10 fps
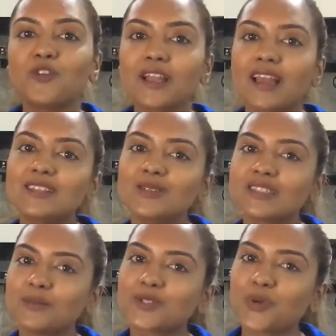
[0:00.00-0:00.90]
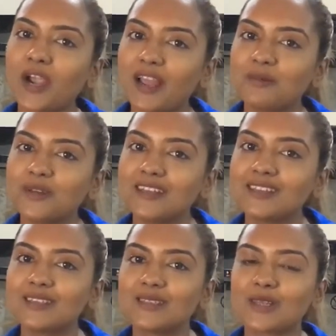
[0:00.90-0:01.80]
forget to subscribe
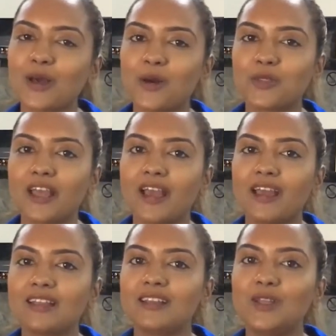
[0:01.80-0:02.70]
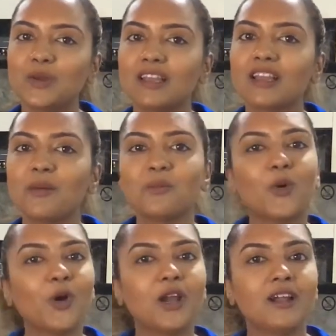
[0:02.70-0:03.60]
so that you can get
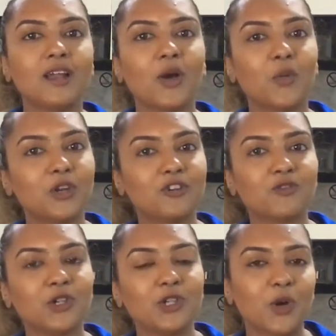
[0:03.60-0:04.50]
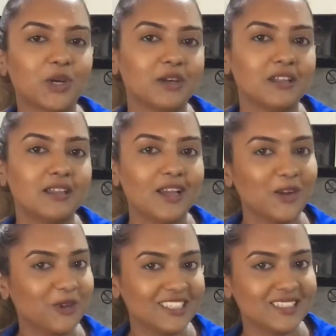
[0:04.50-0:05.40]
more wonderful local
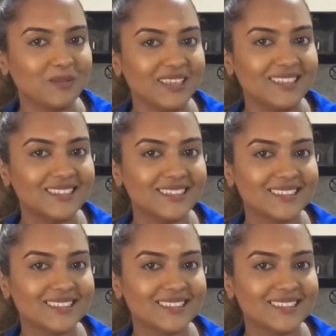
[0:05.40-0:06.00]
recipes.